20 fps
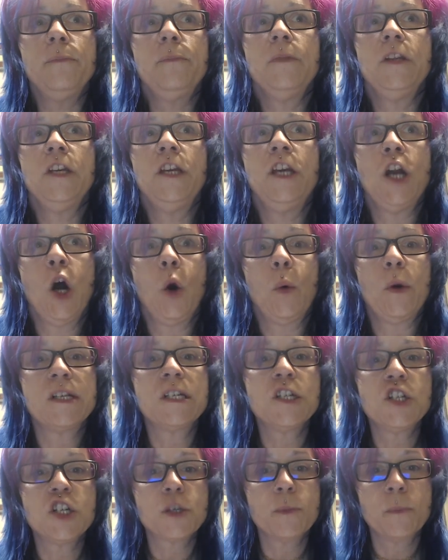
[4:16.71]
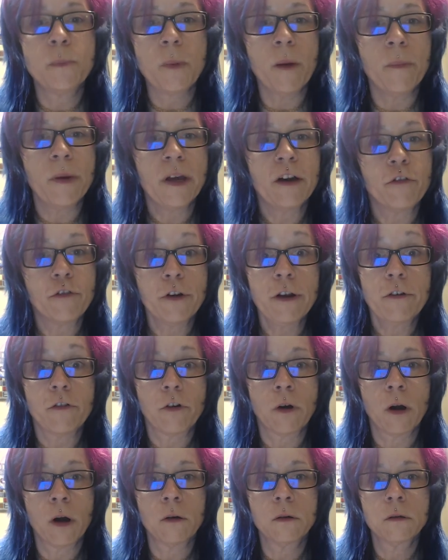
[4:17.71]
you know, it's just a big
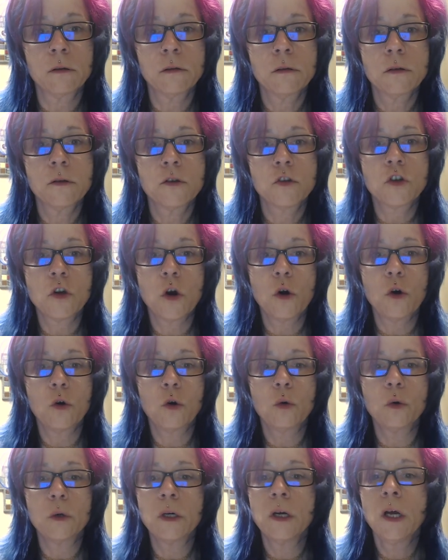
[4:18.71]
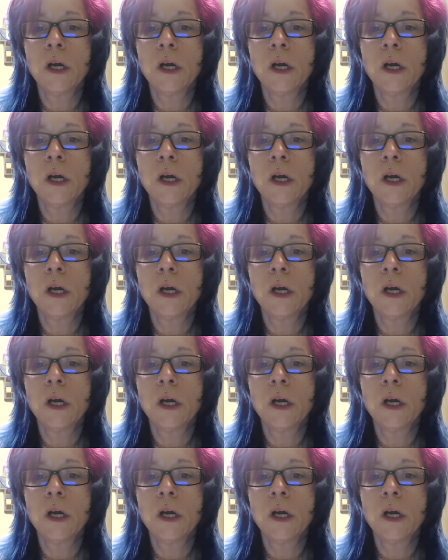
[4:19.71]
free-for-all. So,